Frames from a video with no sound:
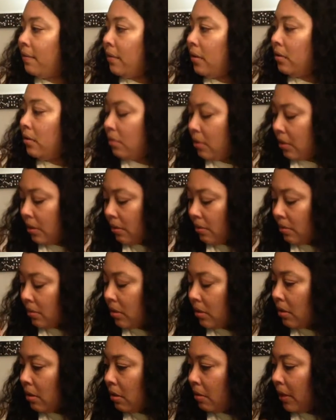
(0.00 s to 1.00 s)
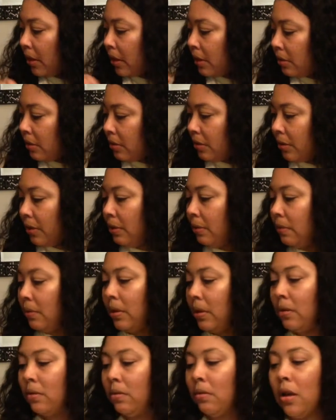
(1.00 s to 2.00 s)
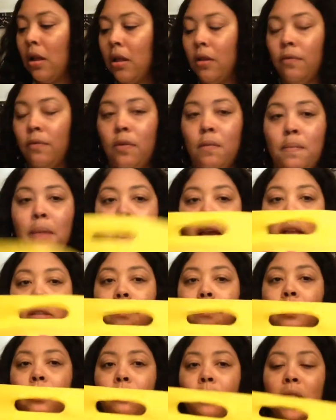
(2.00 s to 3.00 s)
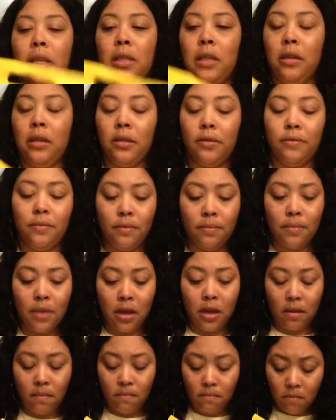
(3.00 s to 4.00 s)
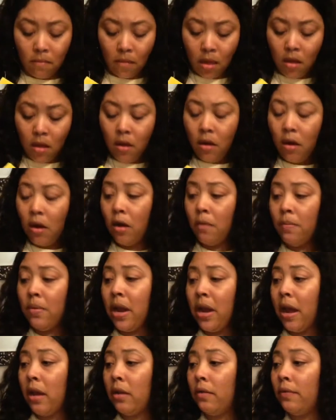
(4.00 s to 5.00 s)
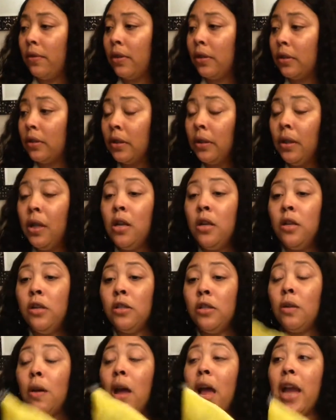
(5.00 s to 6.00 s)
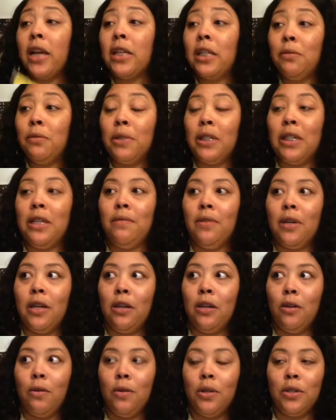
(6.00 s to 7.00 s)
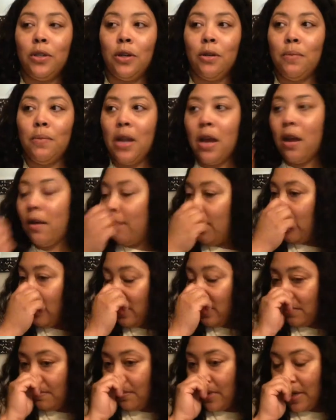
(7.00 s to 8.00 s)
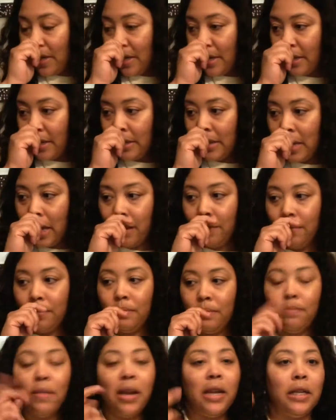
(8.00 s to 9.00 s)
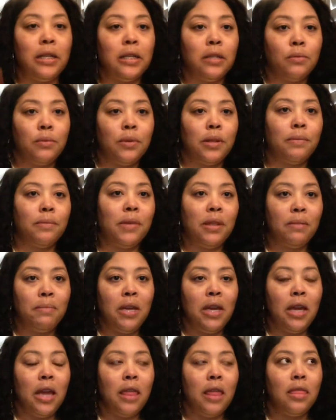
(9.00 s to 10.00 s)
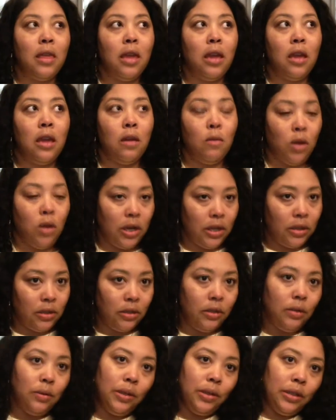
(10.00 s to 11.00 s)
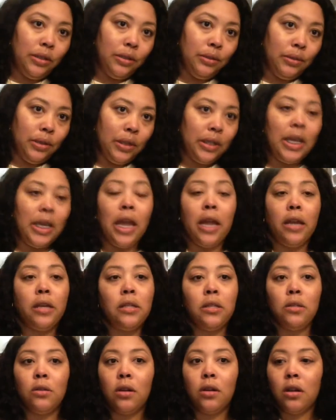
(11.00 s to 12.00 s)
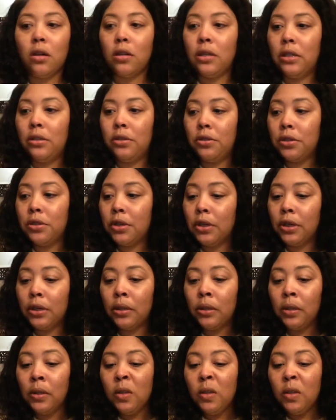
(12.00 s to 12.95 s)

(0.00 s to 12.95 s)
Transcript: little cute slogans or cute little colorful bags when you buy things from Urban Outfitters. So I actually wasn't even going to go into Urban Outfitters because my nieces were with me and they wanted to go into this candy store called It's Sugar.